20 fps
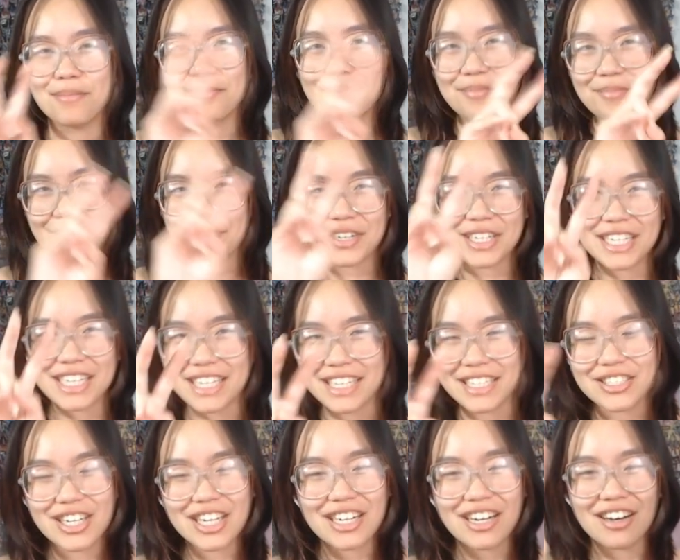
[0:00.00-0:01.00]

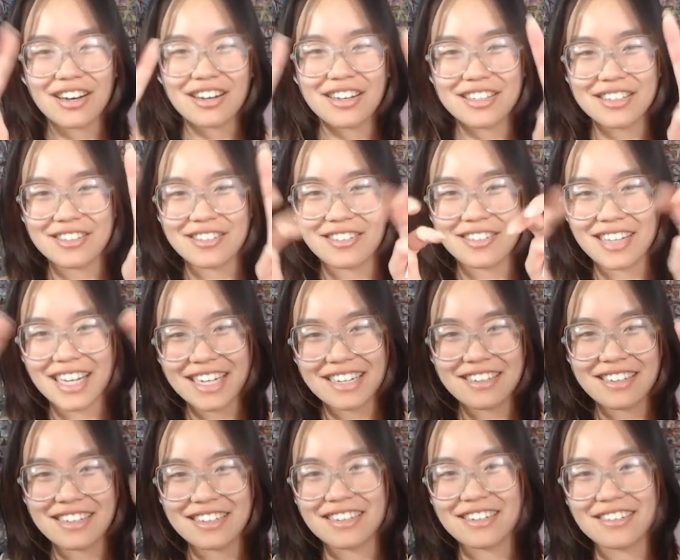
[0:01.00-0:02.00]
freaking you like
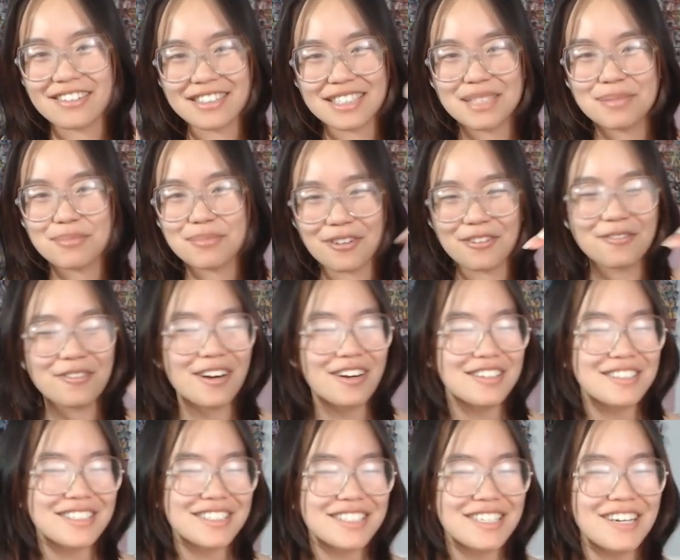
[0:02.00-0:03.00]
a girl's profile
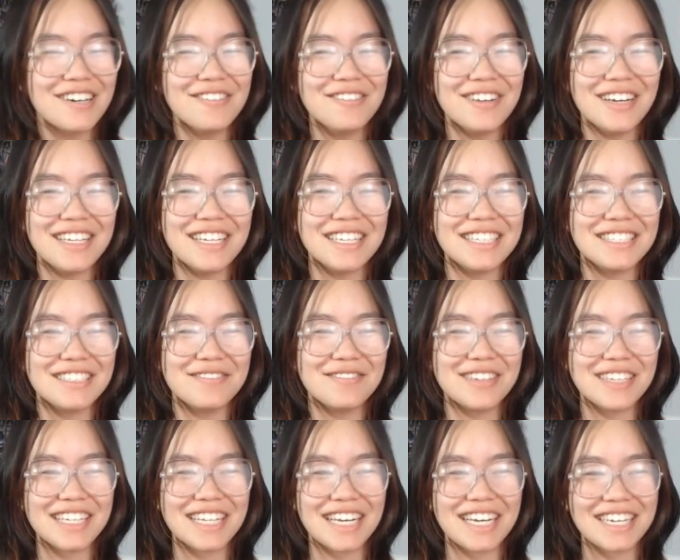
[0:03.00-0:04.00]
and stuff, and then you
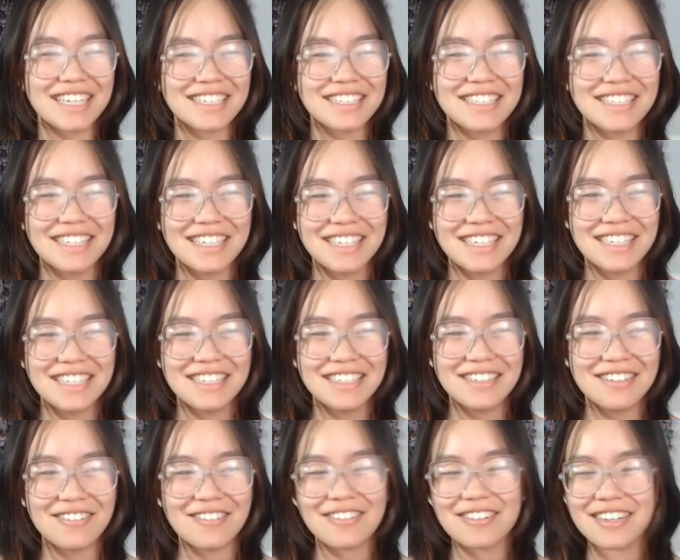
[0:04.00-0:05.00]
be like,
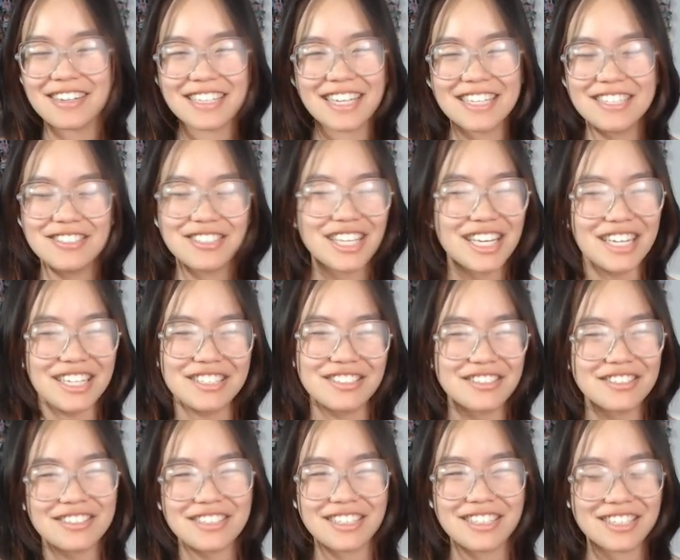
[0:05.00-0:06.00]
or can I use
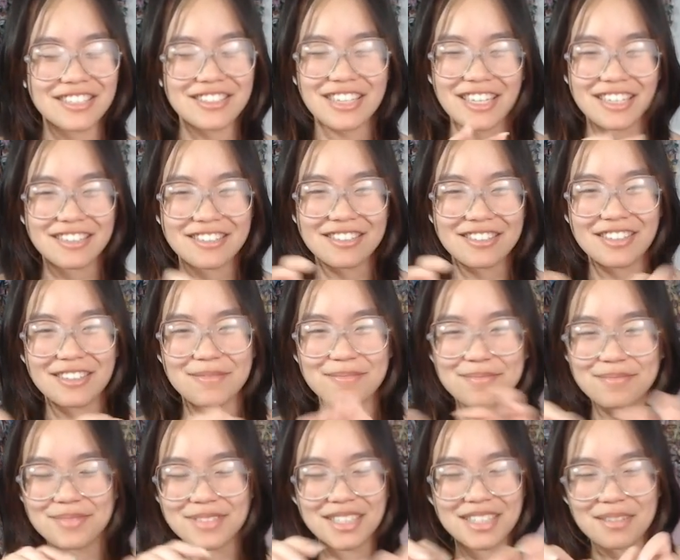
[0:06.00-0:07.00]
Hinge, and then you can
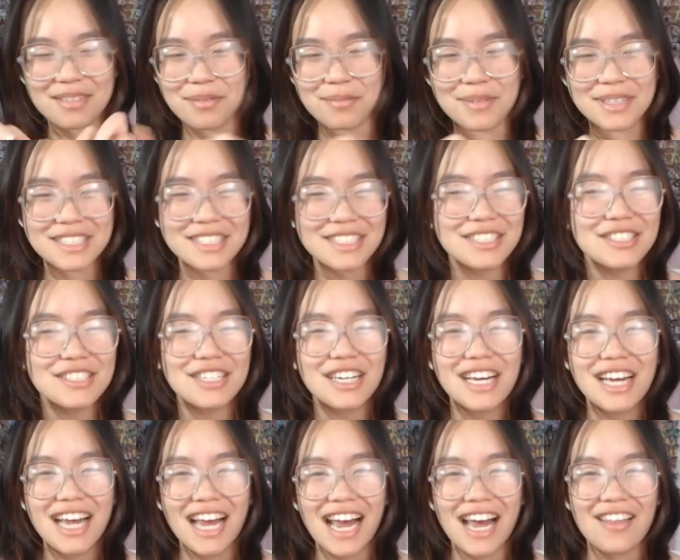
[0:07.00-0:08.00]
send them a message,
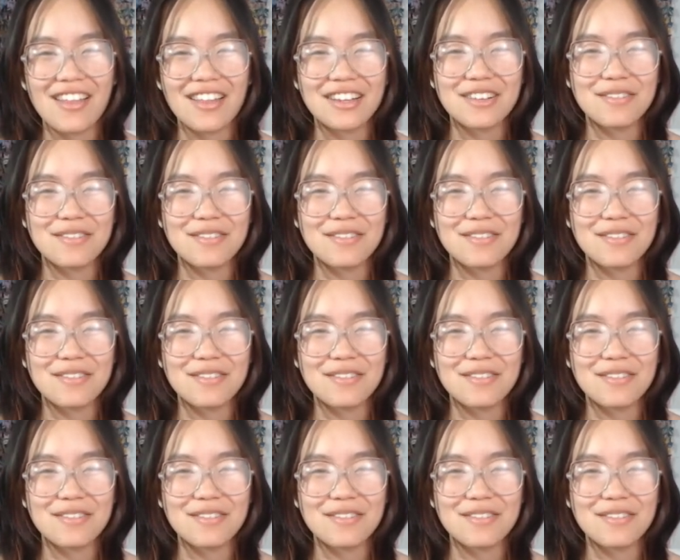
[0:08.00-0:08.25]
and then